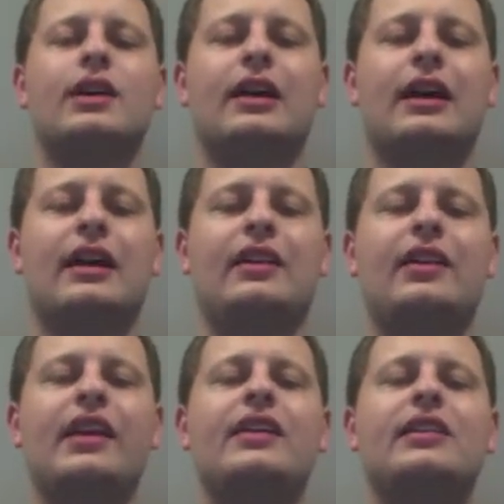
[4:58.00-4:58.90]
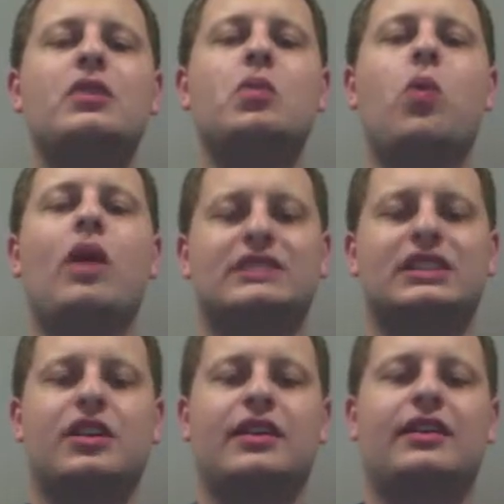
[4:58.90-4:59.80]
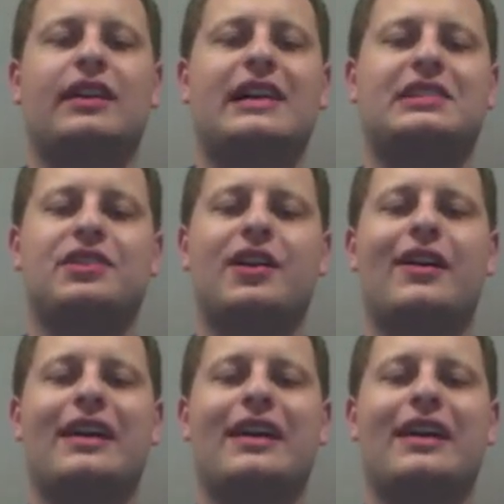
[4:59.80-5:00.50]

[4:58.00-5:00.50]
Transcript: It likely wasn't going to last long,